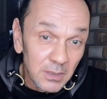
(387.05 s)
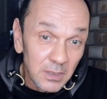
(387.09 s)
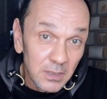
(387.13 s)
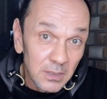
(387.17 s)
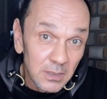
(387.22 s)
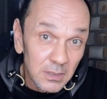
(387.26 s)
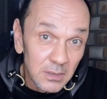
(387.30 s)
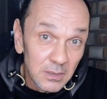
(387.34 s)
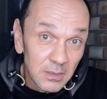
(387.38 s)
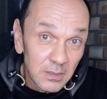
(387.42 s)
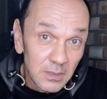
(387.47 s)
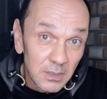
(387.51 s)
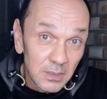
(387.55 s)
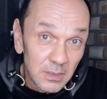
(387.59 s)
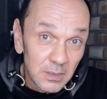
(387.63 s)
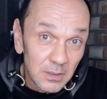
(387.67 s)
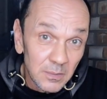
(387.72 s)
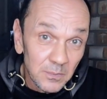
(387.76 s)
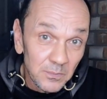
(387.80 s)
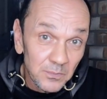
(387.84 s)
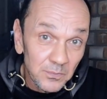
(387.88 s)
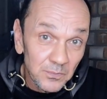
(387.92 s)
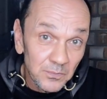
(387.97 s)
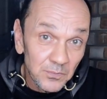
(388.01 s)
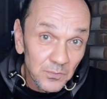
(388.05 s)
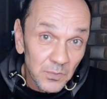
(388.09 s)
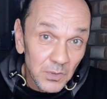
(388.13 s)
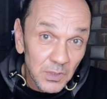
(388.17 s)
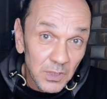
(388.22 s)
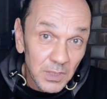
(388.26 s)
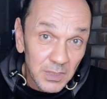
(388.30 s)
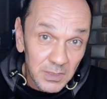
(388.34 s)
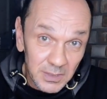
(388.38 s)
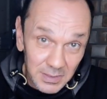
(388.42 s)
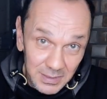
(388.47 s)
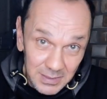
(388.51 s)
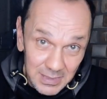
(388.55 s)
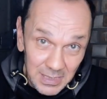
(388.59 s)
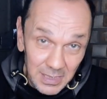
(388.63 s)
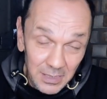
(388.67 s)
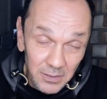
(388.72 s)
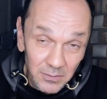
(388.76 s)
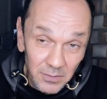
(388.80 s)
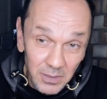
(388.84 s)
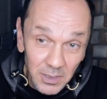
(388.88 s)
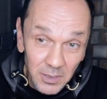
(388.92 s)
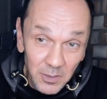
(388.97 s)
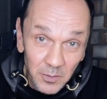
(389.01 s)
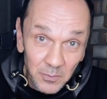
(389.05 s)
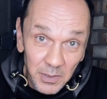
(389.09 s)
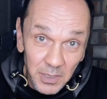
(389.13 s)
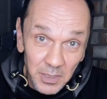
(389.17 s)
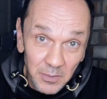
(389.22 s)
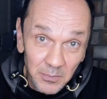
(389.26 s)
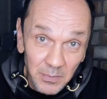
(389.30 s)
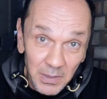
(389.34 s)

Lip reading: I can tell you a little bit